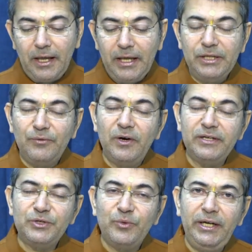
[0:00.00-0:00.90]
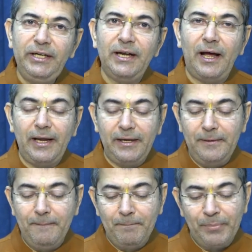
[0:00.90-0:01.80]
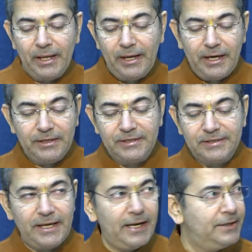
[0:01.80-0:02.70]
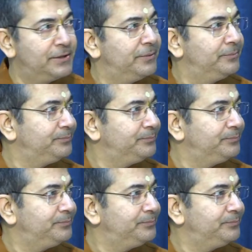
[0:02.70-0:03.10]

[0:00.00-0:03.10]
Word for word: in the verse 29, it is said